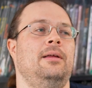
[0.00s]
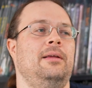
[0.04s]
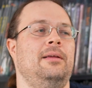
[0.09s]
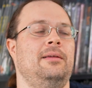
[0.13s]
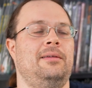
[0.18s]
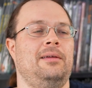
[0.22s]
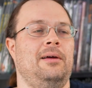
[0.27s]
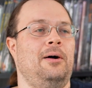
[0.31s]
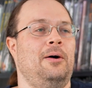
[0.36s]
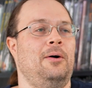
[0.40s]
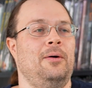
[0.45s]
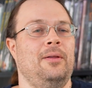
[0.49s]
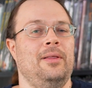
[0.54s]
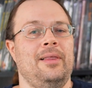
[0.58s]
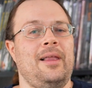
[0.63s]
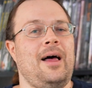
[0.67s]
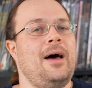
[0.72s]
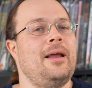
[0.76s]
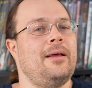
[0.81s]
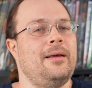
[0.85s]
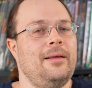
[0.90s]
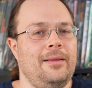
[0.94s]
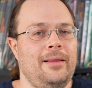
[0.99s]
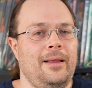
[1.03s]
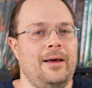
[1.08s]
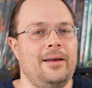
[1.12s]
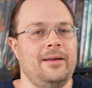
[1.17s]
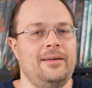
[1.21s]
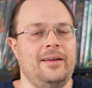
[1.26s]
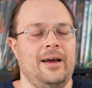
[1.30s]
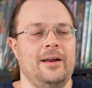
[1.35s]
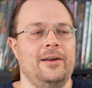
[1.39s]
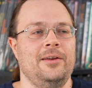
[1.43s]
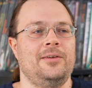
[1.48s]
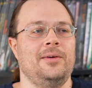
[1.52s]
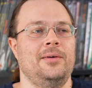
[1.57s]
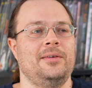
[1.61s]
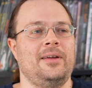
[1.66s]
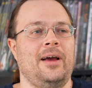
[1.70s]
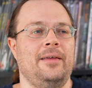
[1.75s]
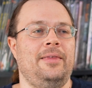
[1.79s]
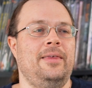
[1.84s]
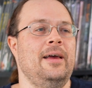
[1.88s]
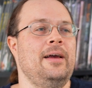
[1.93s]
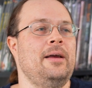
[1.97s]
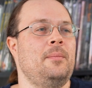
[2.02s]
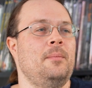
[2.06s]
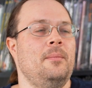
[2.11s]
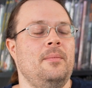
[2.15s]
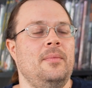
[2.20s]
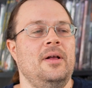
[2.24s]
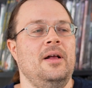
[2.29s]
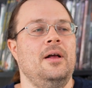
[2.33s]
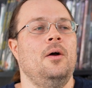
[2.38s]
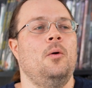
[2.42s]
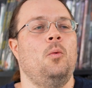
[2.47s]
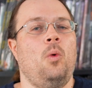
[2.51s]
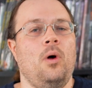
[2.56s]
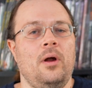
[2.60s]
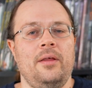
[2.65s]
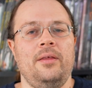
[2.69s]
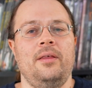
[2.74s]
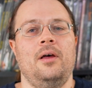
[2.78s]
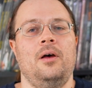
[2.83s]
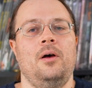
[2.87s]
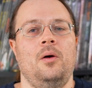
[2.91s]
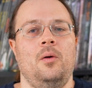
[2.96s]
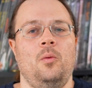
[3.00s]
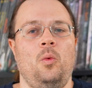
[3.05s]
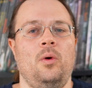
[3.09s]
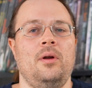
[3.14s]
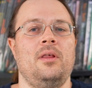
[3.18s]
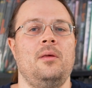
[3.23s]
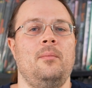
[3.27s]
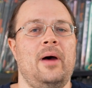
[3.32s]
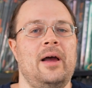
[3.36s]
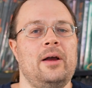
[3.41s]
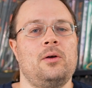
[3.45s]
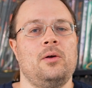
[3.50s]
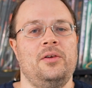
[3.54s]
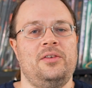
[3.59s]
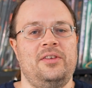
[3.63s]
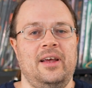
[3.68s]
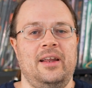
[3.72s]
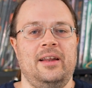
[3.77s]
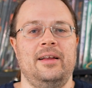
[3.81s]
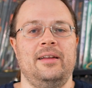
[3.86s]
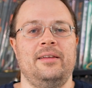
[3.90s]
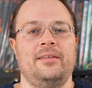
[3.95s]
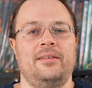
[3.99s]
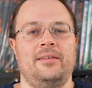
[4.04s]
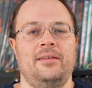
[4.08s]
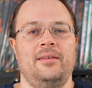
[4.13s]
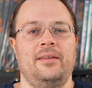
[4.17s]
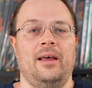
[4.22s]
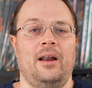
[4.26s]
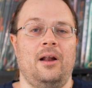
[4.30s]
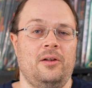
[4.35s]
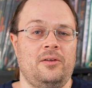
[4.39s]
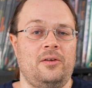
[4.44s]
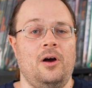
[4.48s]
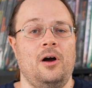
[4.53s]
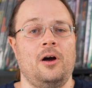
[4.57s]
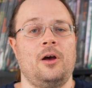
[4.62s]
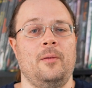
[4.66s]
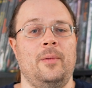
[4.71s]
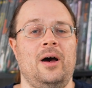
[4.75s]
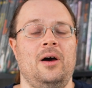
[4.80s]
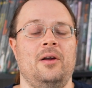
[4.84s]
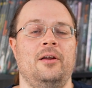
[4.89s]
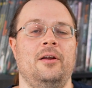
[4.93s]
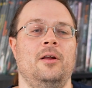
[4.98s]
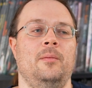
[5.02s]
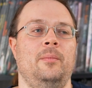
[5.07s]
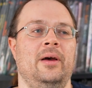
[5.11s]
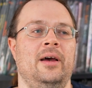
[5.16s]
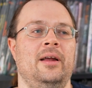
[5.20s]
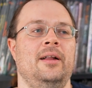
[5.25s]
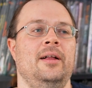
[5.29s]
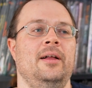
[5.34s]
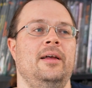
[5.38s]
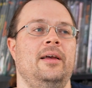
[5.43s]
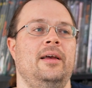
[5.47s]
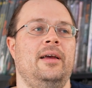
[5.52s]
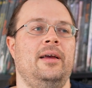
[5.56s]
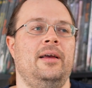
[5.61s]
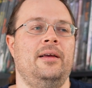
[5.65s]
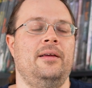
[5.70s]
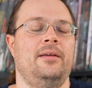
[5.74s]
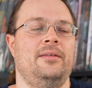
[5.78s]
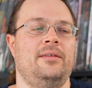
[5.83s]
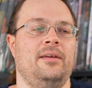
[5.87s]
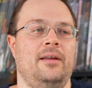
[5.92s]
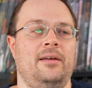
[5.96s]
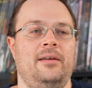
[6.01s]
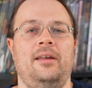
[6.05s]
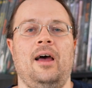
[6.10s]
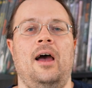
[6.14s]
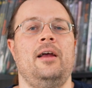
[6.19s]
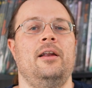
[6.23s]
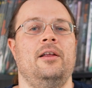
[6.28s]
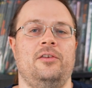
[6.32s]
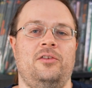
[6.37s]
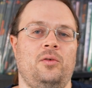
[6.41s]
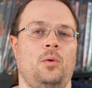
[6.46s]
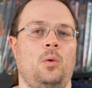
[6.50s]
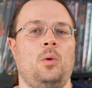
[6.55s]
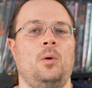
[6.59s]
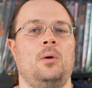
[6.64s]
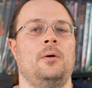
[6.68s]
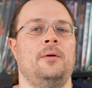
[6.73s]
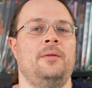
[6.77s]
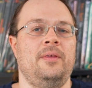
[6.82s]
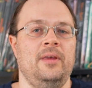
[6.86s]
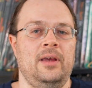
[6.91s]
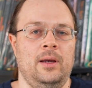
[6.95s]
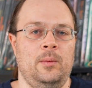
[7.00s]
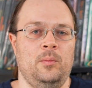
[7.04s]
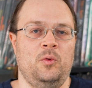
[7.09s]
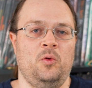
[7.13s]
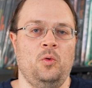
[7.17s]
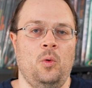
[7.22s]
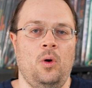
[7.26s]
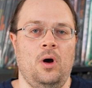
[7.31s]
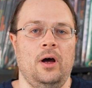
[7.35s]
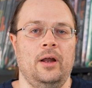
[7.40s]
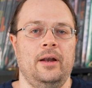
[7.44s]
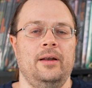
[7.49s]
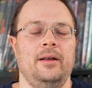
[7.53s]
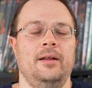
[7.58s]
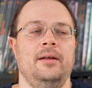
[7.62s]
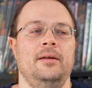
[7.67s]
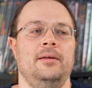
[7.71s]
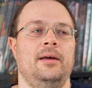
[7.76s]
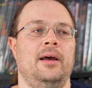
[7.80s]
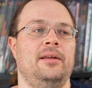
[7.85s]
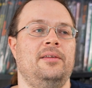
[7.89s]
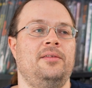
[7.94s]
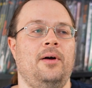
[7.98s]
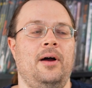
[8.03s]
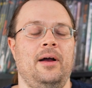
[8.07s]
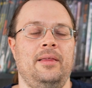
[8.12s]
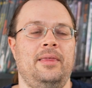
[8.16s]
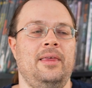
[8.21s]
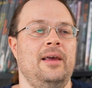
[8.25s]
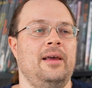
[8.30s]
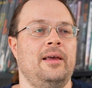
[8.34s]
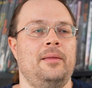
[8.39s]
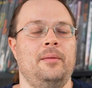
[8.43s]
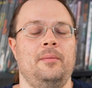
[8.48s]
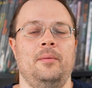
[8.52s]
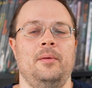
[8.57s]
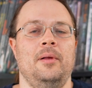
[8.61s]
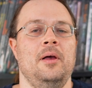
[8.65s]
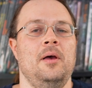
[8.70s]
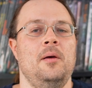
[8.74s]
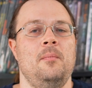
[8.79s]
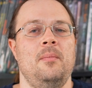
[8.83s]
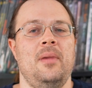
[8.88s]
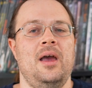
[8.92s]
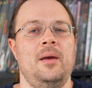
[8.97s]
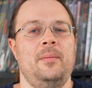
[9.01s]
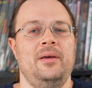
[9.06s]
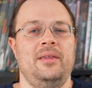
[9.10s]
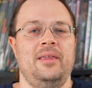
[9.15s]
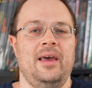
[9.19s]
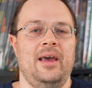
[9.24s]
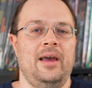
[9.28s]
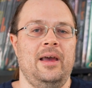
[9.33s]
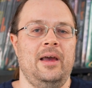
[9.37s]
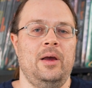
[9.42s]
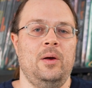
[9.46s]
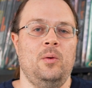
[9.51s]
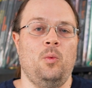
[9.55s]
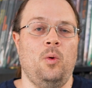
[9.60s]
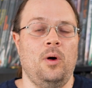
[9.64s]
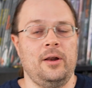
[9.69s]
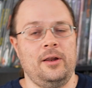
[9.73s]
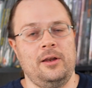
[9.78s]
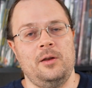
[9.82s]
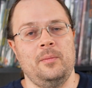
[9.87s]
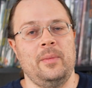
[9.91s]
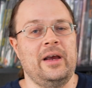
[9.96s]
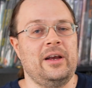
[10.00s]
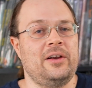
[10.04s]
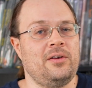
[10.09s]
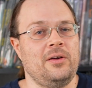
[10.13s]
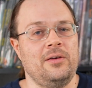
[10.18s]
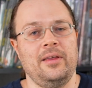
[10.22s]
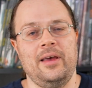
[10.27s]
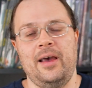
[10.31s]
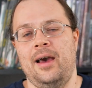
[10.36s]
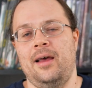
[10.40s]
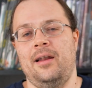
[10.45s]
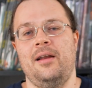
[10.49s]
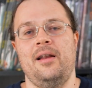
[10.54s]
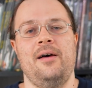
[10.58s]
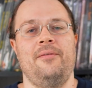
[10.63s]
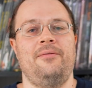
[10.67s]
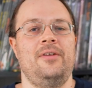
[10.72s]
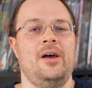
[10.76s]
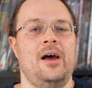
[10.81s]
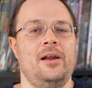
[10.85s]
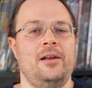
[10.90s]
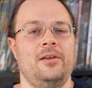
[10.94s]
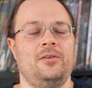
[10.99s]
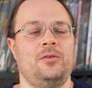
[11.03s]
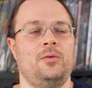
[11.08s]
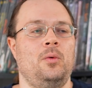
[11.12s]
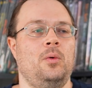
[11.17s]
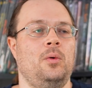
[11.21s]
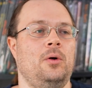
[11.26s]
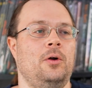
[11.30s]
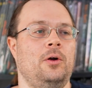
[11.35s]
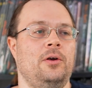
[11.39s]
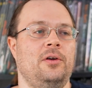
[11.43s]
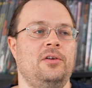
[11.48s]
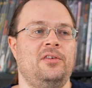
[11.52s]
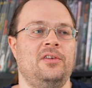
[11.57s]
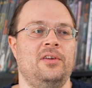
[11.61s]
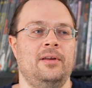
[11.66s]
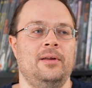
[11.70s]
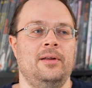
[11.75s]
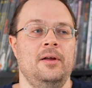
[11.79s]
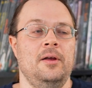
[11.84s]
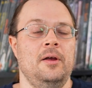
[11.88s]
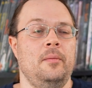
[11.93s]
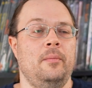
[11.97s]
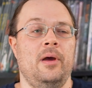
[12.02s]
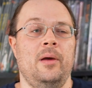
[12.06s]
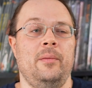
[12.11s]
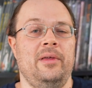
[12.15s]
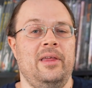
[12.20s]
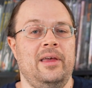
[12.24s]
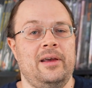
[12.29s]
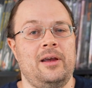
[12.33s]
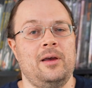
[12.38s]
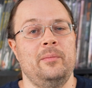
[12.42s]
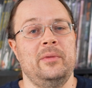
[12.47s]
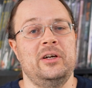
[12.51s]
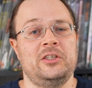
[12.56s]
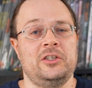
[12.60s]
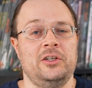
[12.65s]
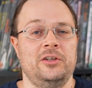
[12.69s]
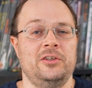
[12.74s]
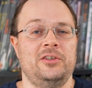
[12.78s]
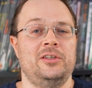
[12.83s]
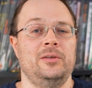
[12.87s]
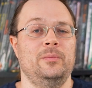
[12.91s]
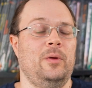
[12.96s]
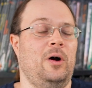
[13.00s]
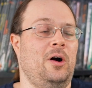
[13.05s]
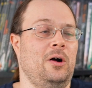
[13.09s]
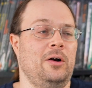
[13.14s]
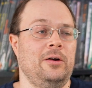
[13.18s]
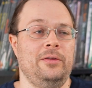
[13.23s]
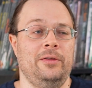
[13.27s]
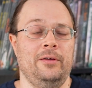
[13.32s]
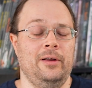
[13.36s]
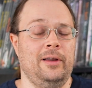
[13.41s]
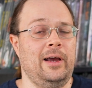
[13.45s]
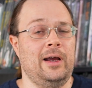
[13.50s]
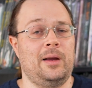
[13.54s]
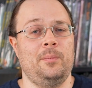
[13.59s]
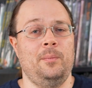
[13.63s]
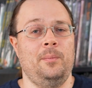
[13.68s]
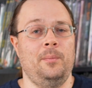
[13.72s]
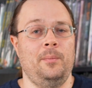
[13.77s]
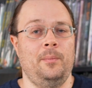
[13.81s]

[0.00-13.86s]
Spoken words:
So a lot of dinosaurs. I think one of the micro settings that I'll talk about in a bit is a dinosaur themed one. And so I think maybe they wanted to make sure they had enough dinosaurs, and maybe they commissioned some art, and they're like,